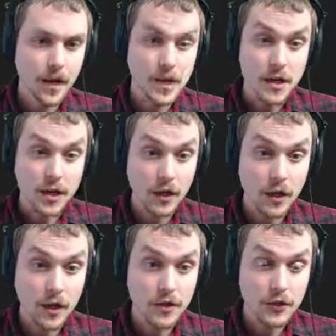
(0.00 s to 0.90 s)
a
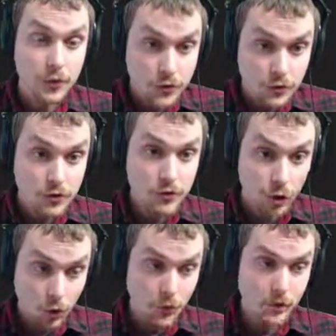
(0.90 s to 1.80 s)
a user
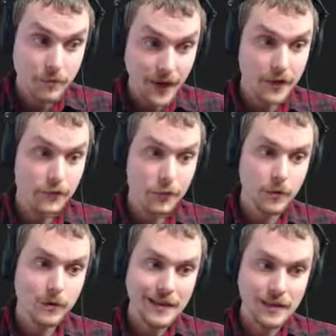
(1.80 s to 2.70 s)
colon
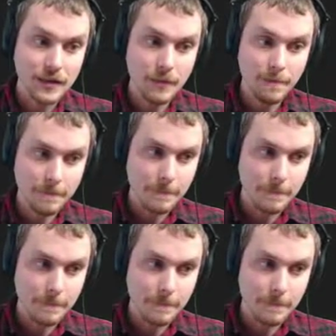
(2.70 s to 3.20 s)
password in